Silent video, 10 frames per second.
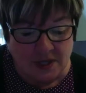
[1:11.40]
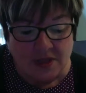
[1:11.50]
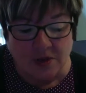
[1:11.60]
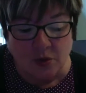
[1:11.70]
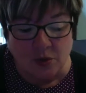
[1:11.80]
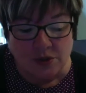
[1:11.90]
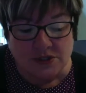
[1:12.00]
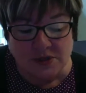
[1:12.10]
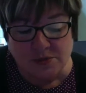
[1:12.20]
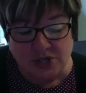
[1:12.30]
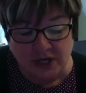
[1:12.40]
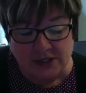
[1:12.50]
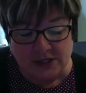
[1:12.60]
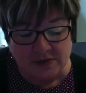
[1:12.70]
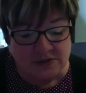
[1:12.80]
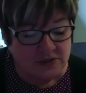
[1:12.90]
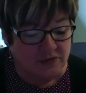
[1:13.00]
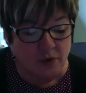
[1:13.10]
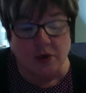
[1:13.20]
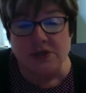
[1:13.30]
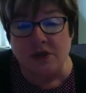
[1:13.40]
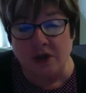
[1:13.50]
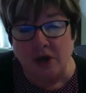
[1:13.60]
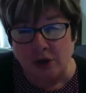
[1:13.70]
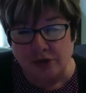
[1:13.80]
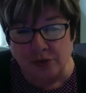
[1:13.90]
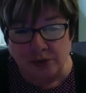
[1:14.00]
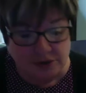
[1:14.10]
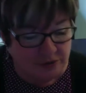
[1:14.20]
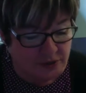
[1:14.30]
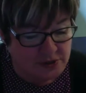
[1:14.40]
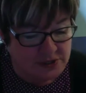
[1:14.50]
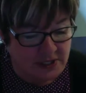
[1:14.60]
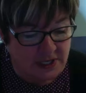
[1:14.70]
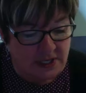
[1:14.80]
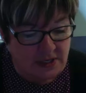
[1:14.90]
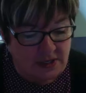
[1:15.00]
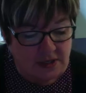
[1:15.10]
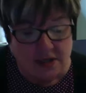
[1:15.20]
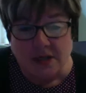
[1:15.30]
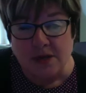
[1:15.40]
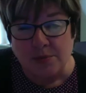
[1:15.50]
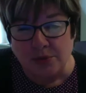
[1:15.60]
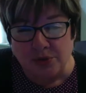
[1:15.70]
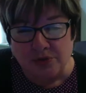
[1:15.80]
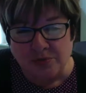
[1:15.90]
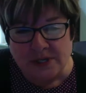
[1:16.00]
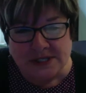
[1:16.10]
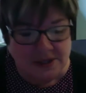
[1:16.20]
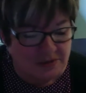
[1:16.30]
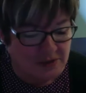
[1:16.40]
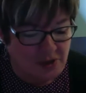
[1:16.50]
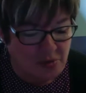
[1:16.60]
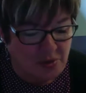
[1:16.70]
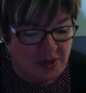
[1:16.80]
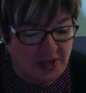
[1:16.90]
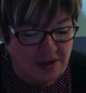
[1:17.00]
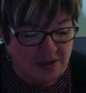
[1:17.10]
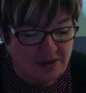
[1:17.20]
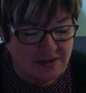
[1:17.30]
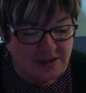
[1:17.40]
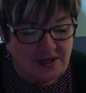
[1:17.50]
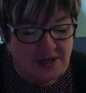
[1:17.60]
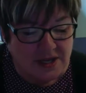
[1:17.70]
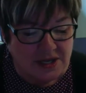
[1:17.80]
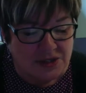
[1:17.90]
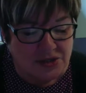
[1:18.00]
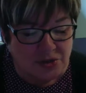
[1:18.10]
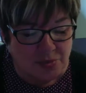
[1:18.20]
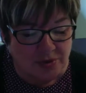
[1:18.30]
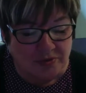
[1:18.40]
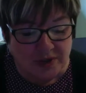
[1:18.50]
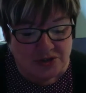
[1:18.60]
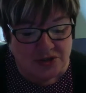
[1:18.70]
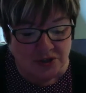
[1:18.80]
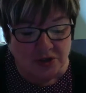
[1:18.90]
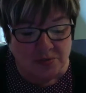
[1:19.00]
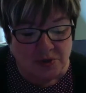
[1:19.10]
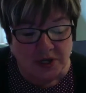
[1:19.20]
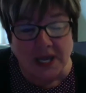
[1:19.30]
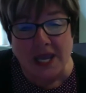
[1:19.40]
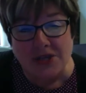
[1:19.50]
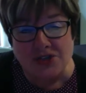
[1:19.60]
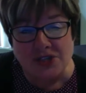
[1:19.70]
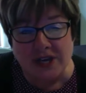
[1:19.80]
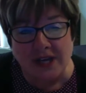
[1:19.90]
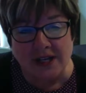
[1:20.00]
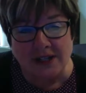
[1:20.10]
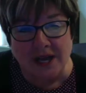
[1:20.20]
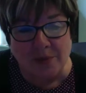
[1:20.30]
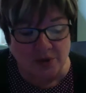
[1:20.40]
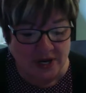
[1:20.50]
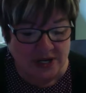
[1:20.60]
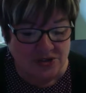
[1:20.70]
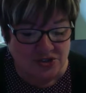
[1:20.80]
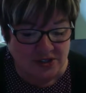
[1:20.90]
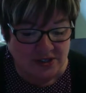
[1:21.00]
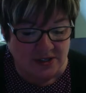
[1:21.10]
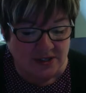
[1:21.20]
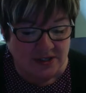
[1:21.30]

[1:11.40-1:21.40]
The course objectives focus on cultural diversity, improvement of global health, interprofessional communication and collaboration,